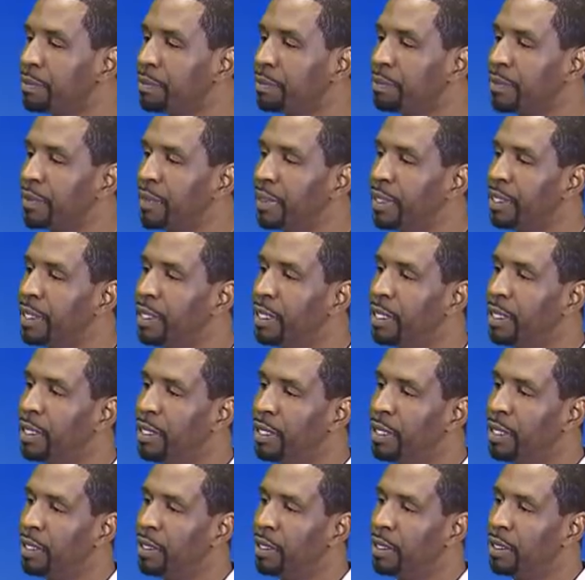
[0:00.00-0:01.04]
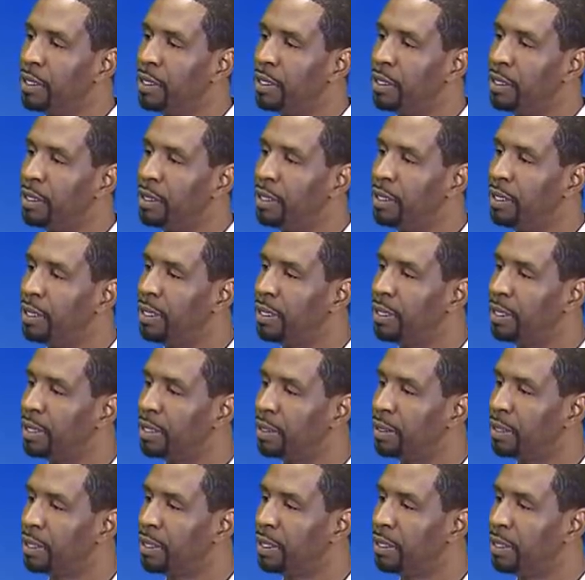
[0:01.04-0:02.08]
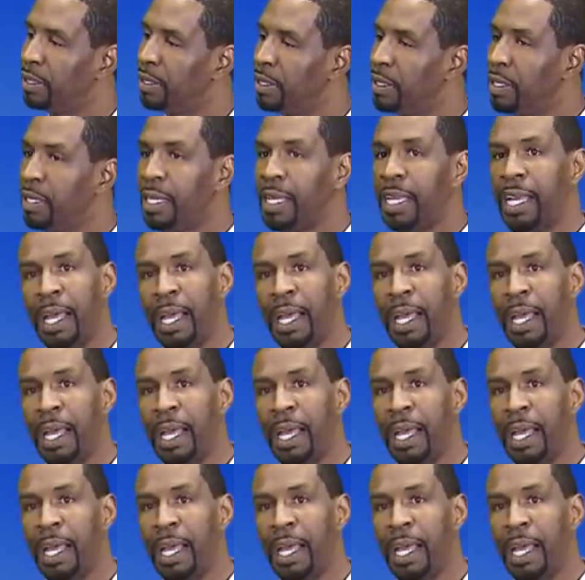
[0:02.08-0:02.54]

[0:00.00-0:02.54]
been thinking about doing your remodeling project?